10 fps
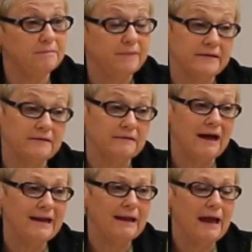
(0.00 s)
eat, but
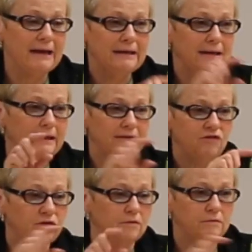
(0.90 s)
I, I need
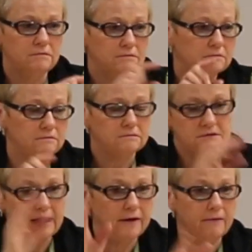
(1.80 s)
it to
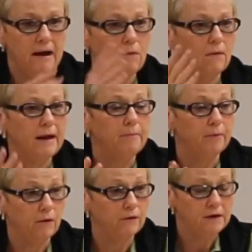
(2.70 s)
counter out what I
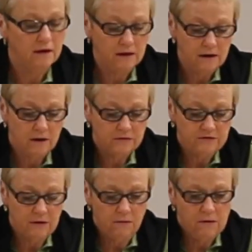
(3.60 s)
burn.
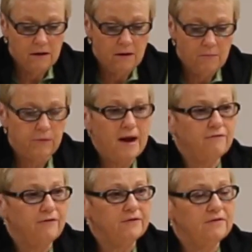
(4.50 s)
So
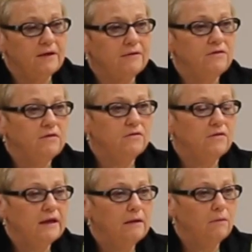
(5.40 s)
breakfast, it's
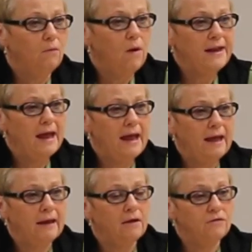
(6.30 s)
usually one
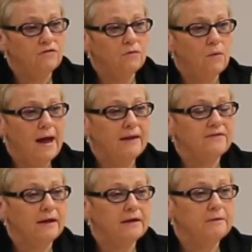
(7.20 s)
egg, two
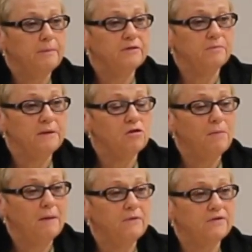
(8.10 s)
whites, and I put
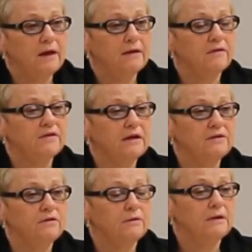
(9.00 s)
spinach, peppers, and onions, and
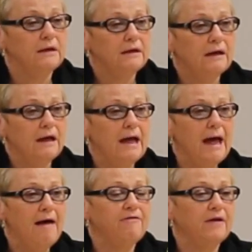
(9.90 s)
I do a
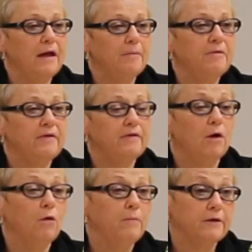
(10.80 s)
half a cup of
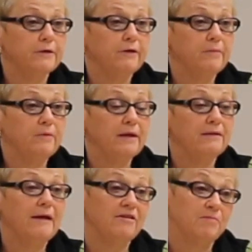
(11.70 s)
either oatmeal or cream of
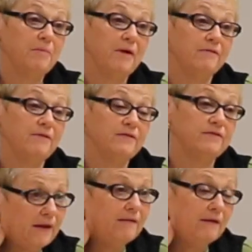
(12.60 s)
wheat. That's my
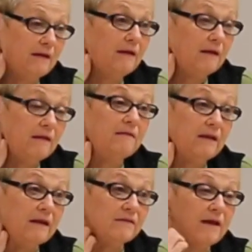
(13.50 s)
breakfast. And
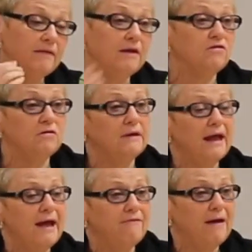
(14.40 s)
it is. And then two and
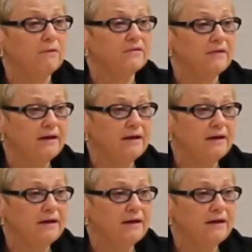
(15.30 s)
a half hours